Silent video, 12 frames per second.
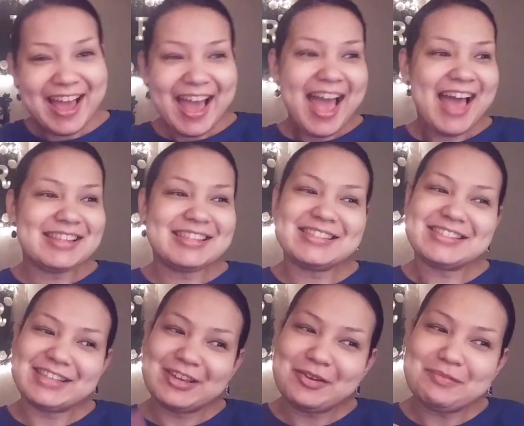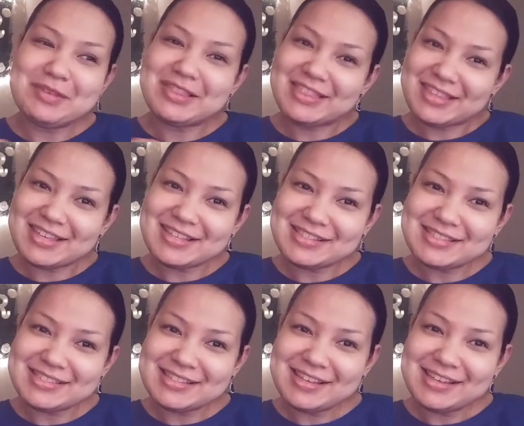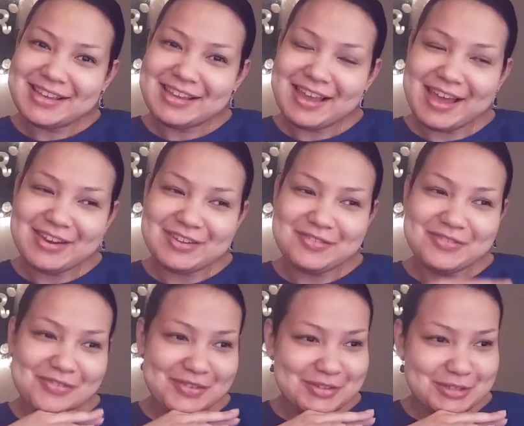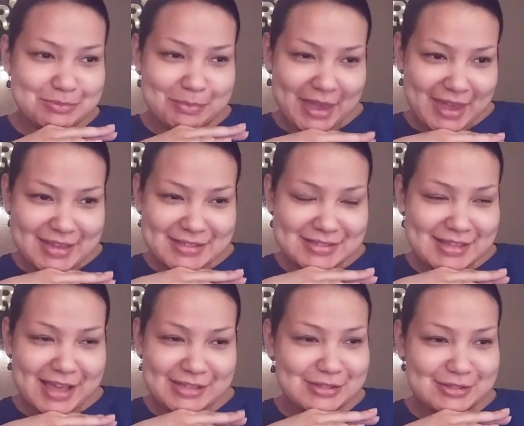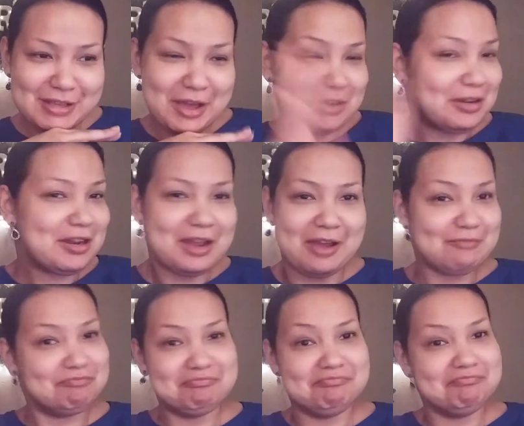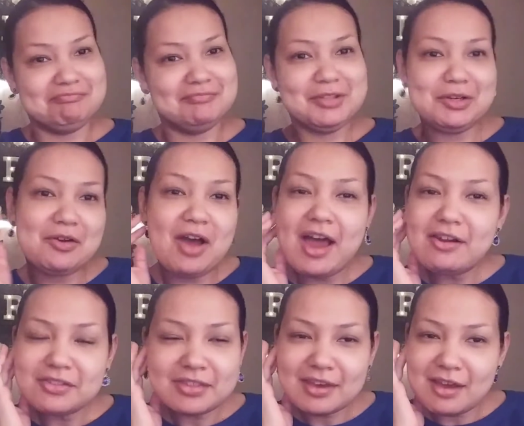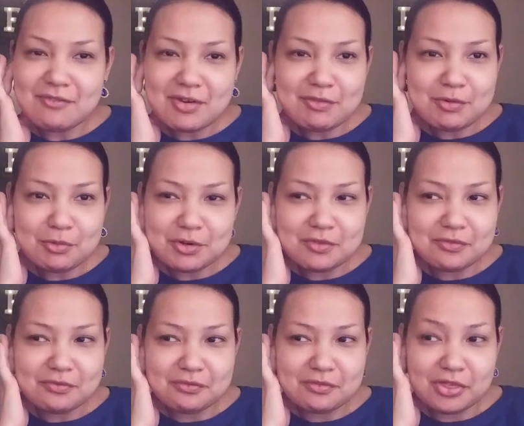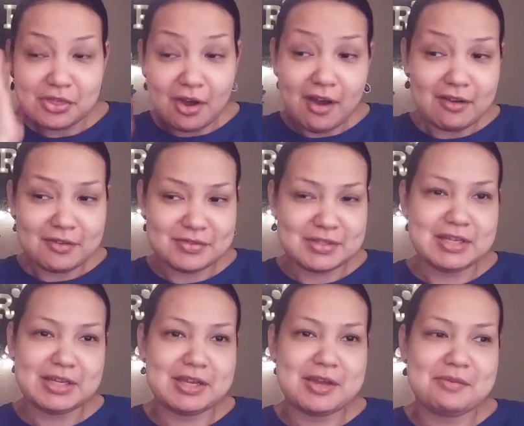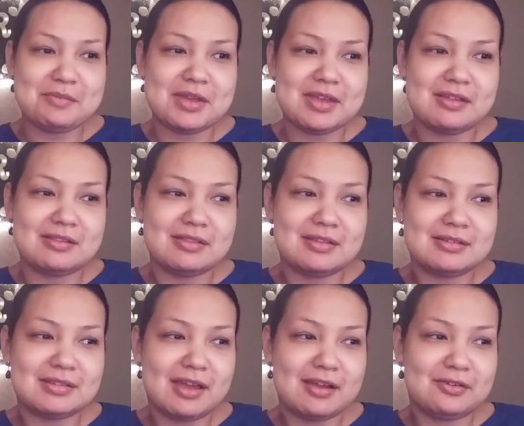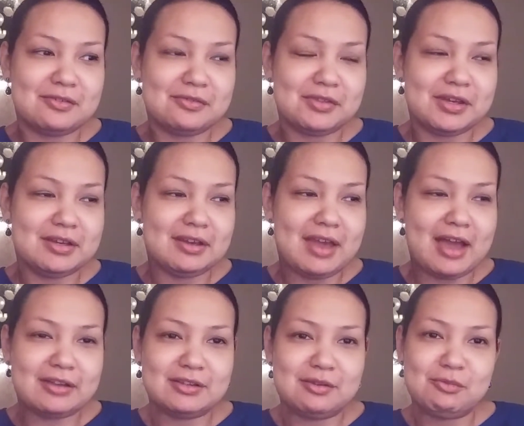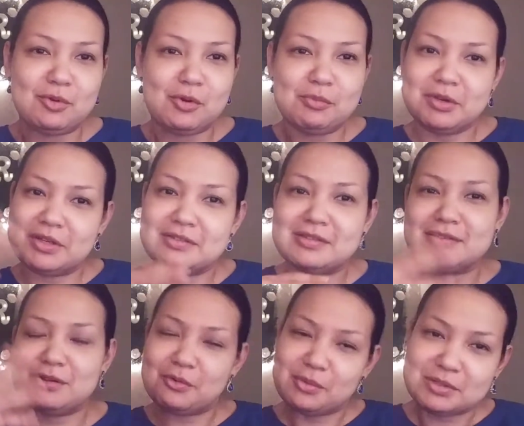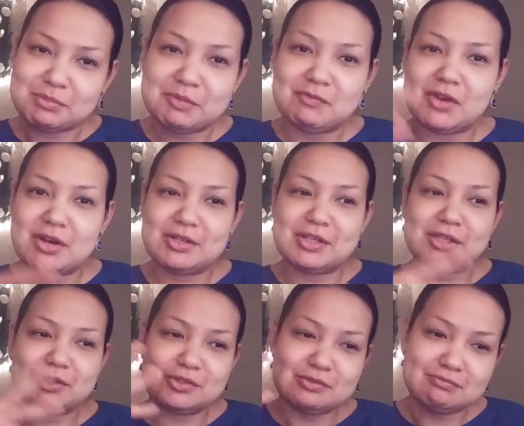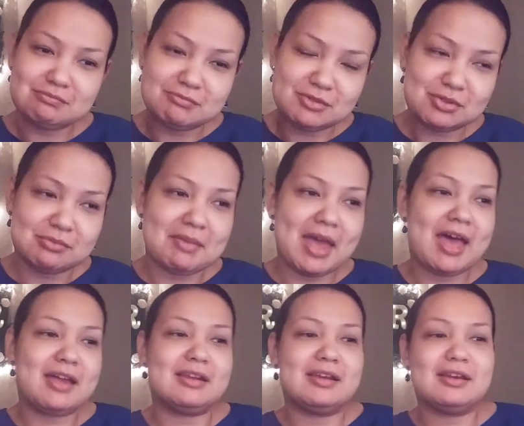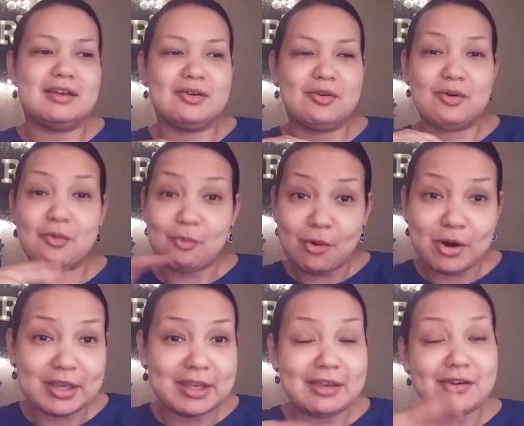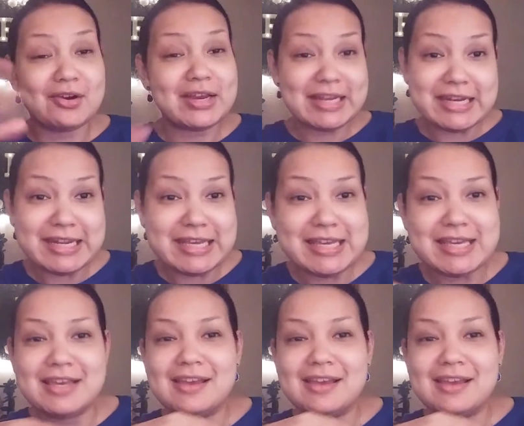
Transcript: And to see him in this kind of space, I don't think I've ever would have thought of seeing him in this kind of like acting role, because it's always been very like dramatic or quirky or indie.